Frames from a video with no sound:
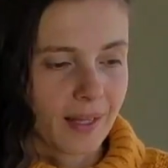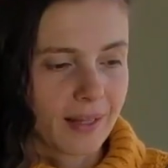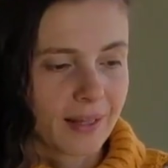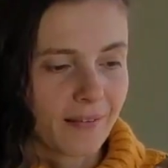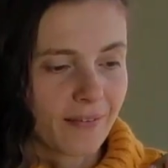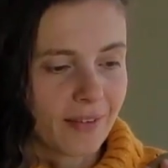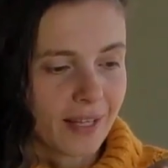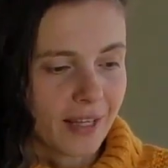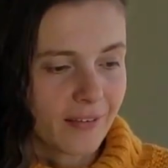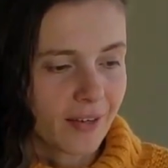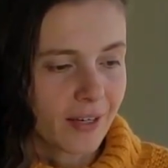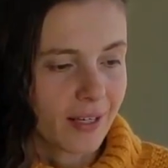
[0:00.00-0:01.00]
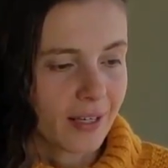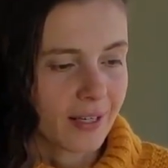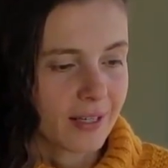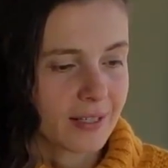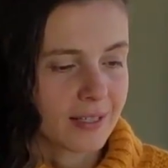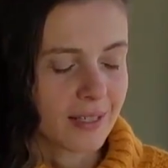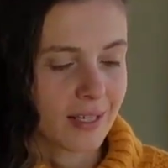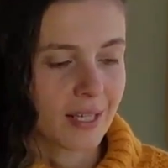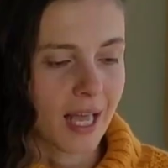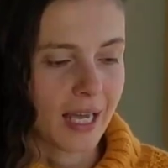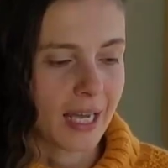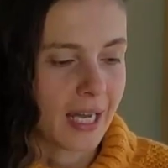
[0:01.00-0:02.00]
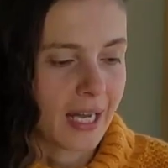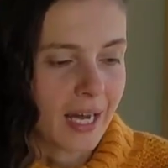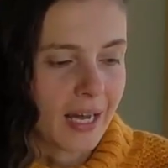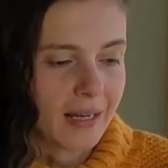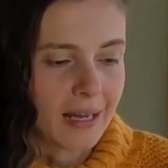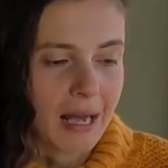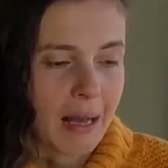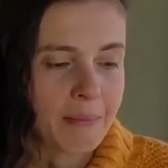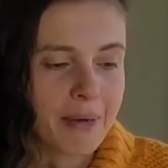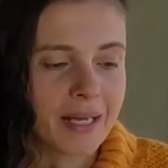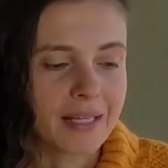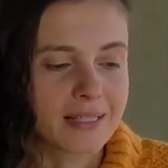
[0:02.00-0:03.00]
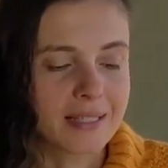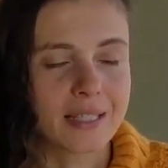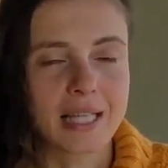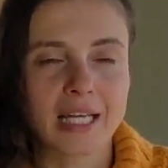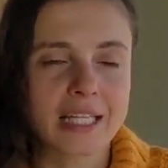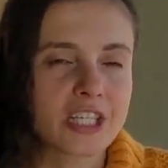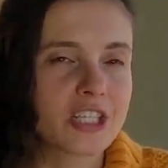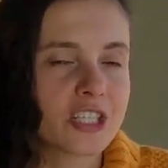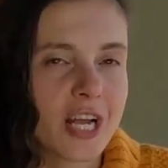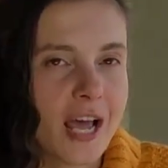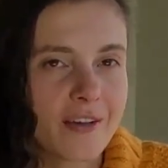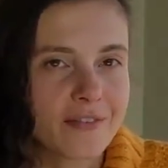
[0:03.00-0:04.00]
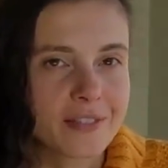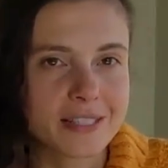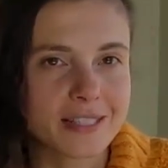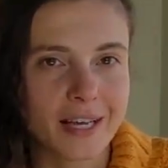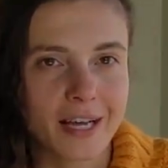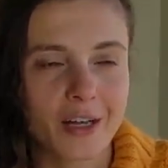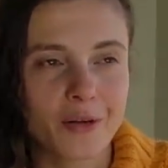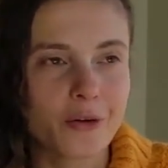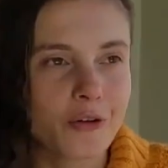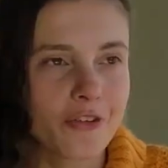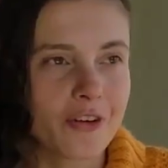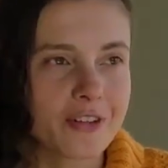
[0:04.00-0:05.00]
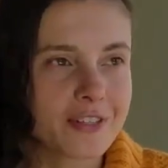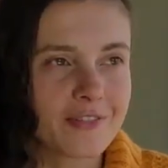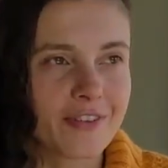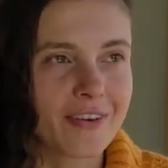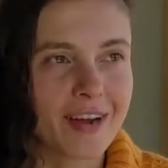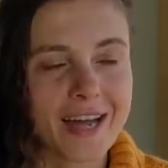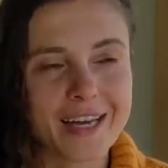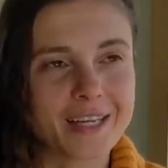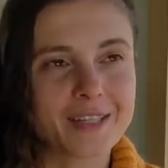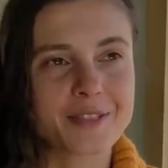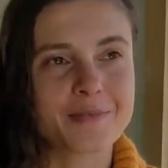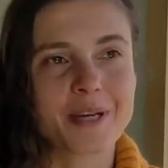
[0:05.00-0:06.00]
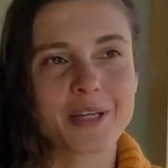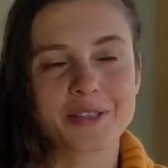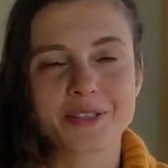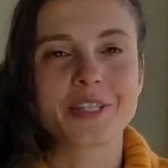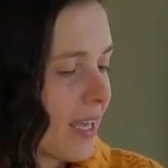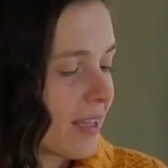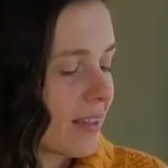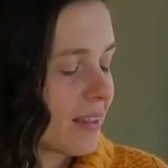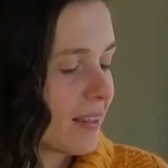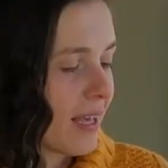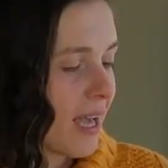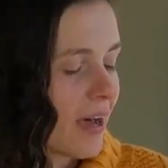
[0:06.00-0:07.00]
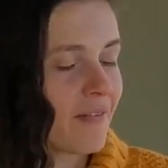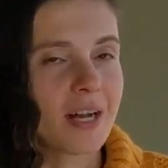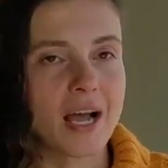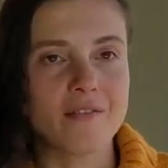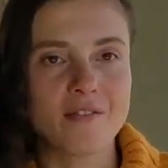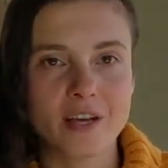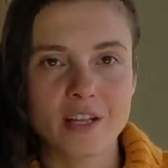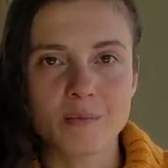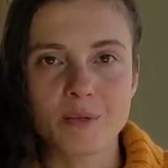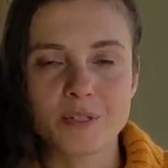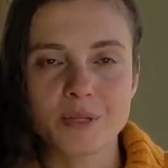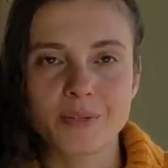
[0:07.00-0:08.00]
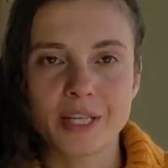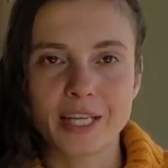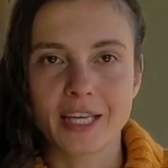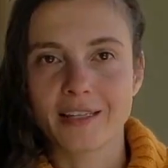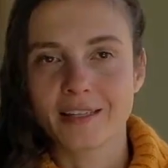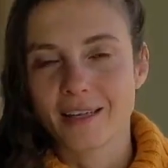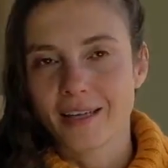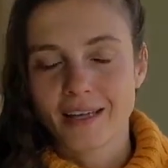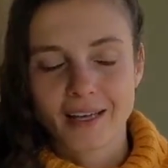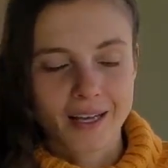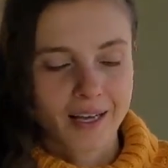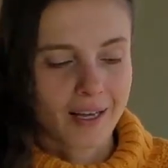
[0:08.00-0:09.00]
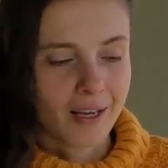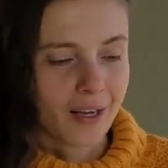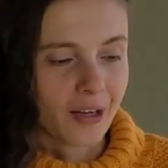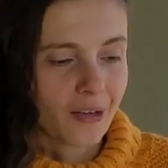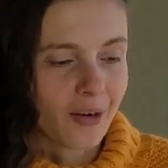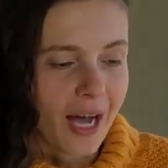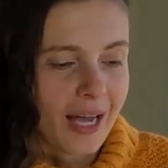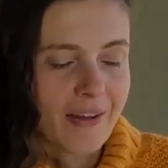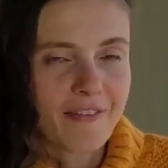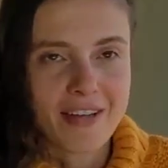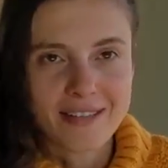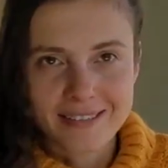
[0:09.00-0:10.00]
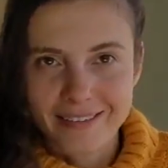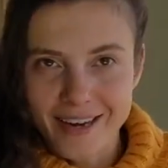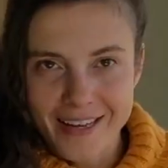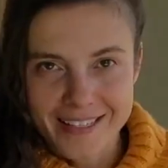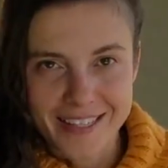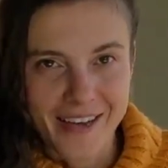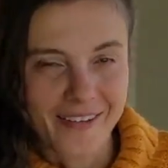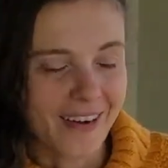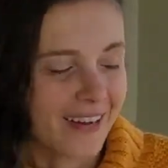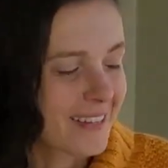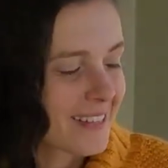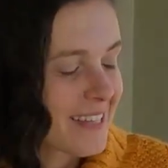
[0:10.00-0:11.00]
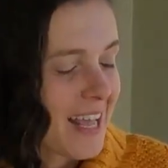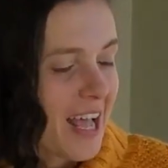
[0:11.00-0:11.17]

The flavor is like amazing. Like the chefs look for this variety to make sure they have it available so they can cook at a fancy restaurants.